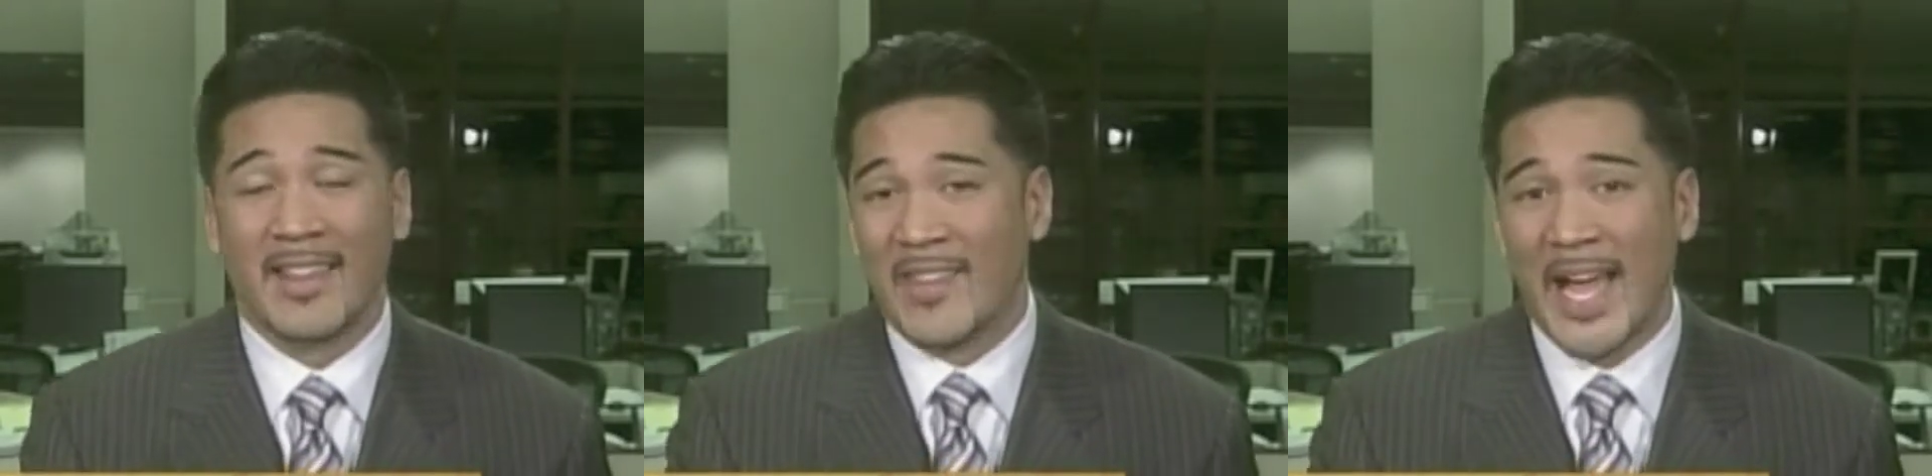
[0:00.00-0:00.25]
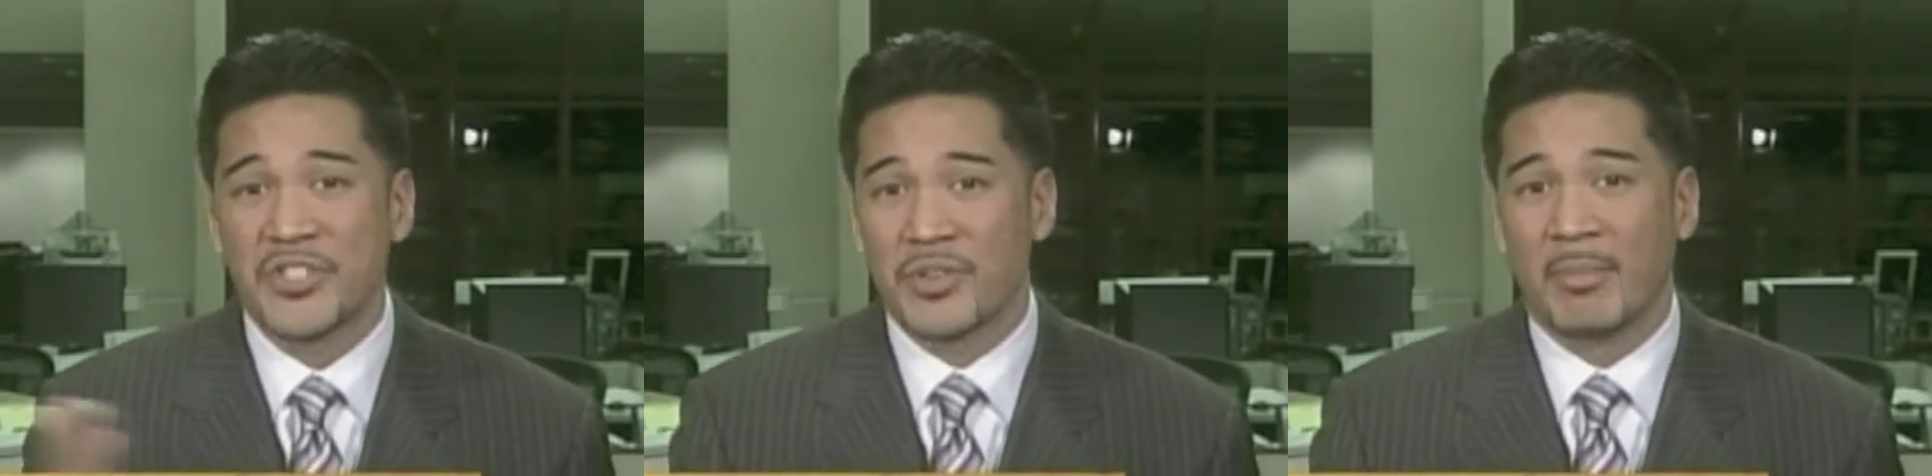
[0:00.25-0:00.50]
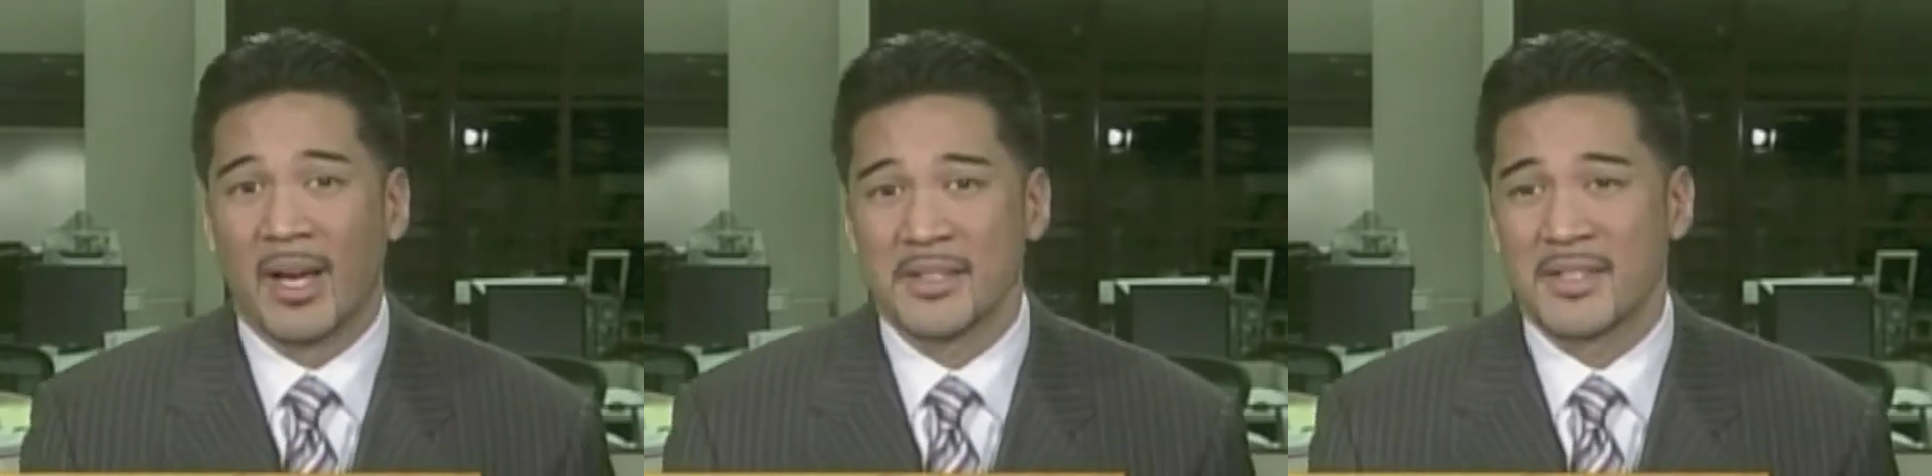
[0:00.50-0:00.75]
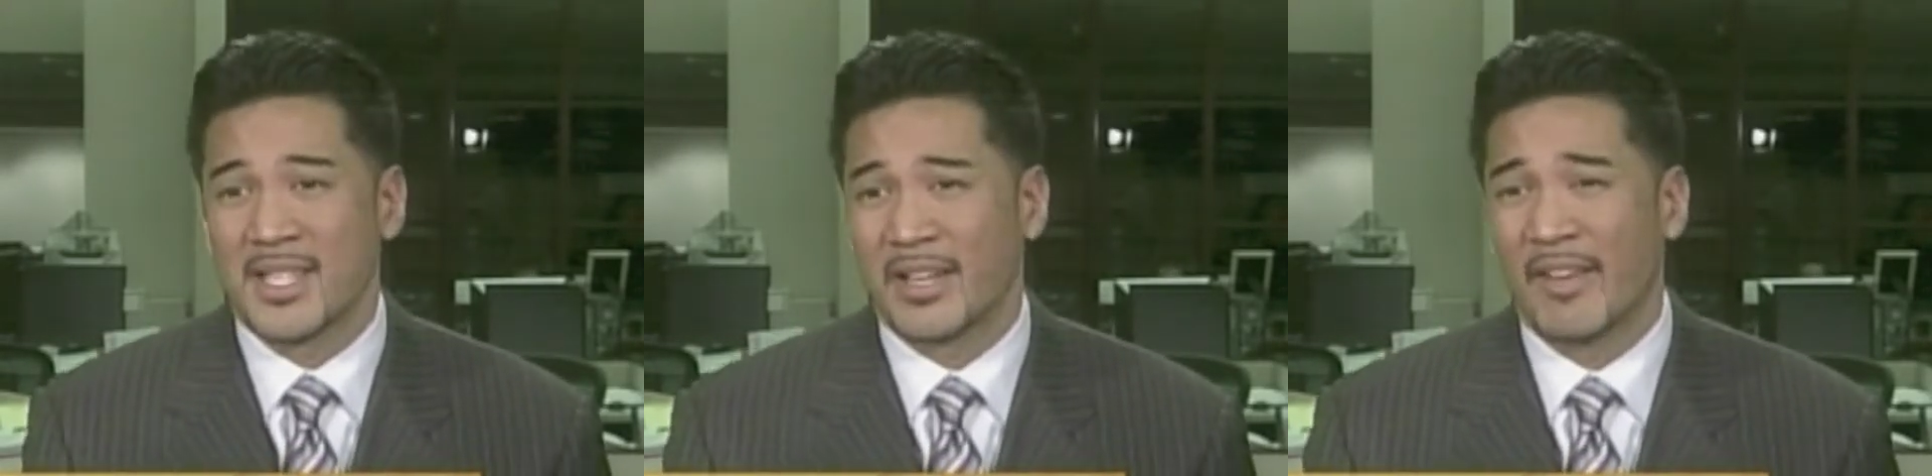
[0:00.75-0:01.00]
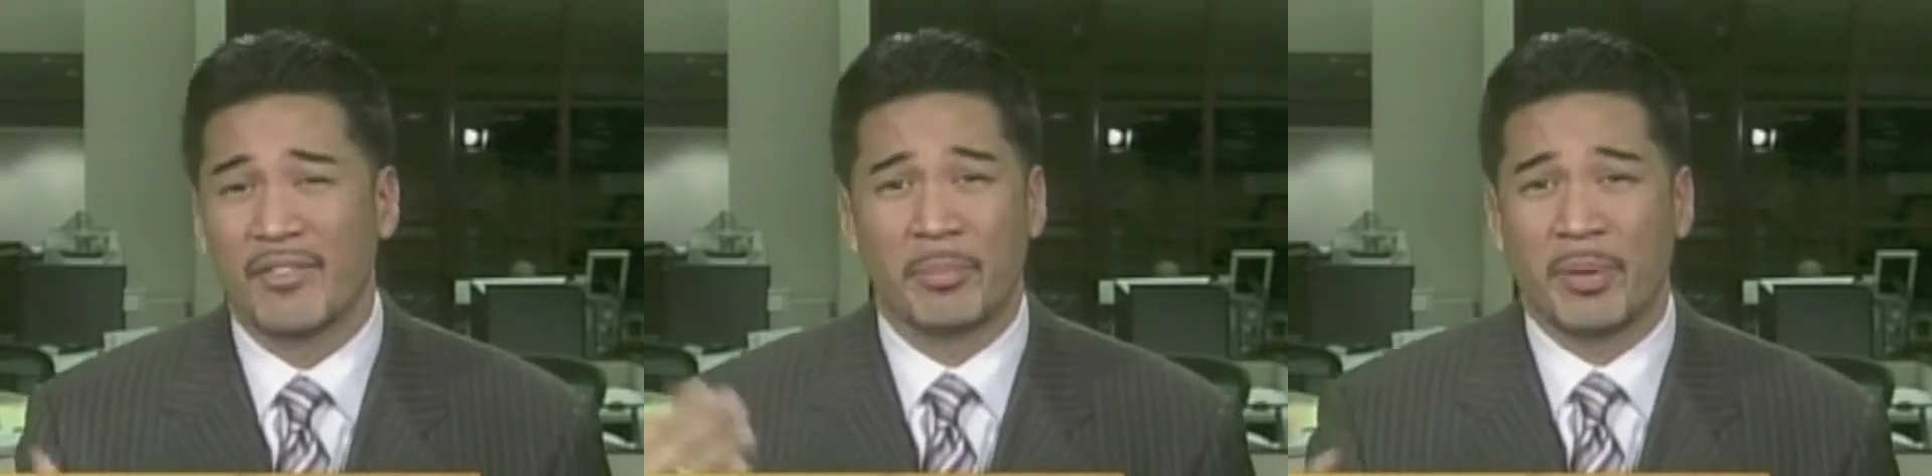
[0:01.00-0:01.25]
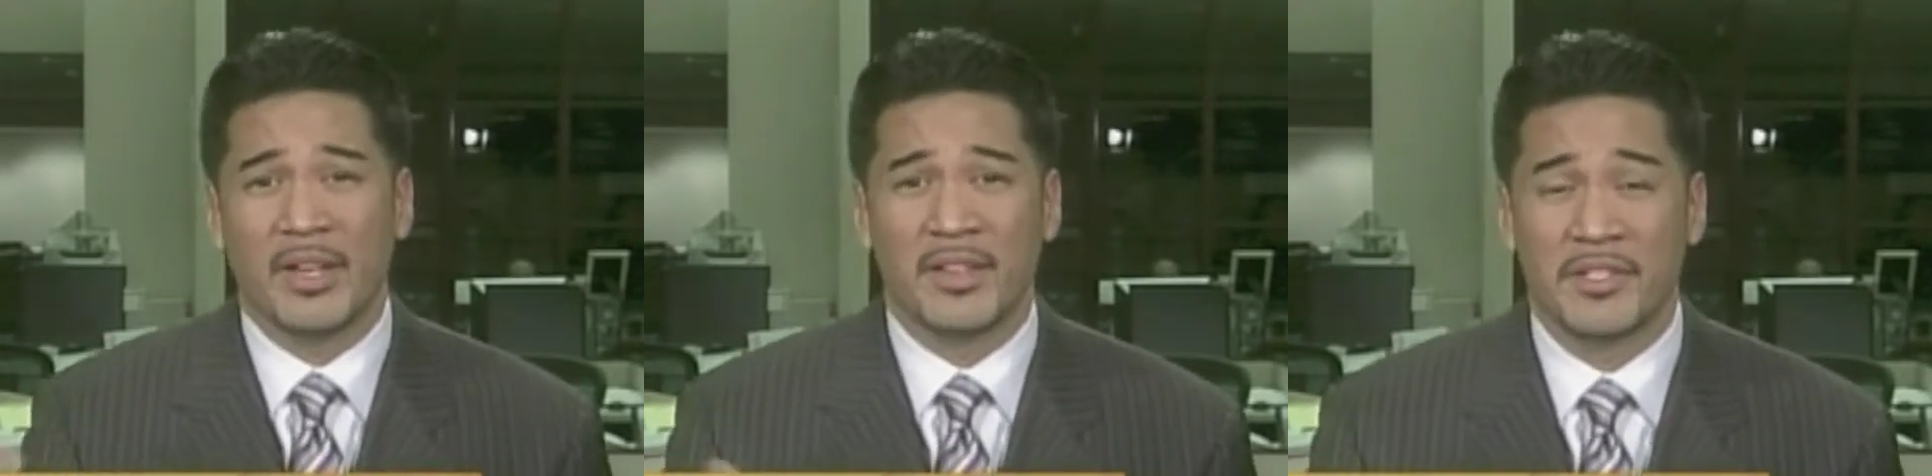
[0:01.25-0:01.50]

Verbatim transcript: and that's your balance, instead of having to pay